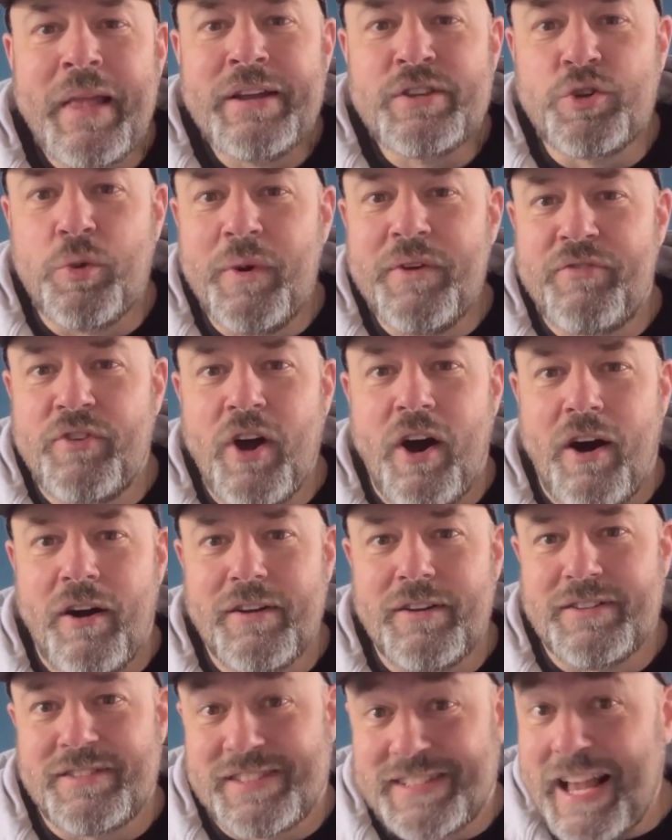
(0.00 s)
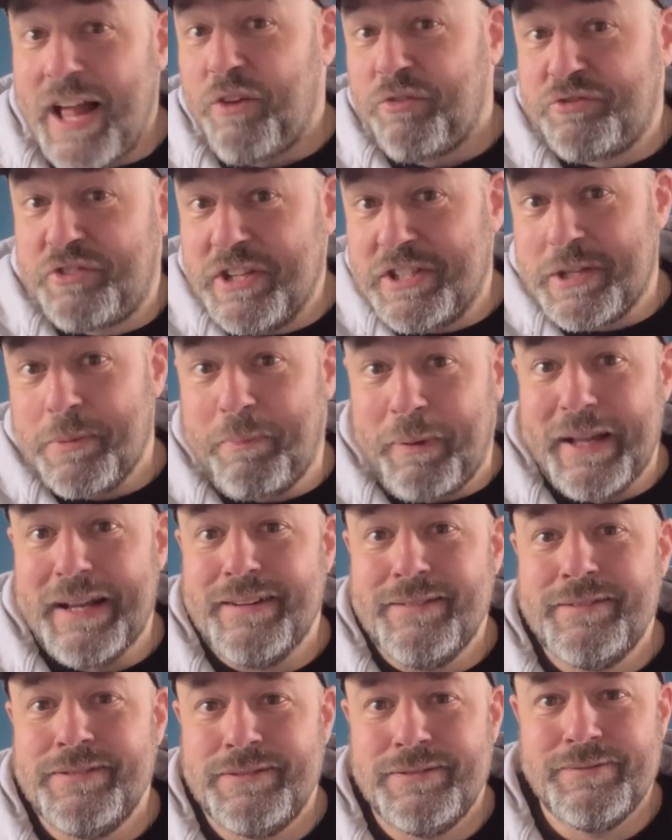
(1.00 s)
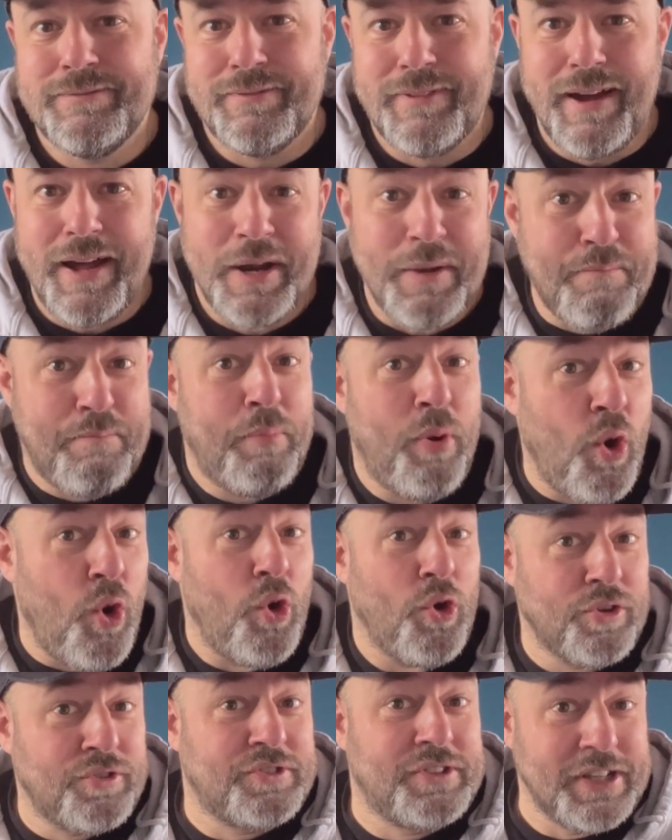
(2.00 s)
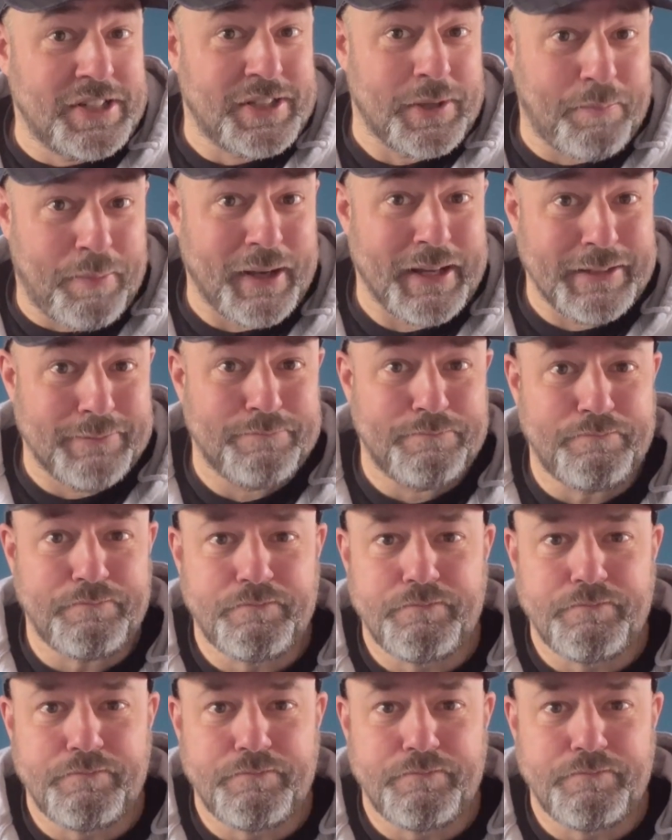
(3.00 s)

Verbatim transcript: So we've got self-discipline and imposed discipline.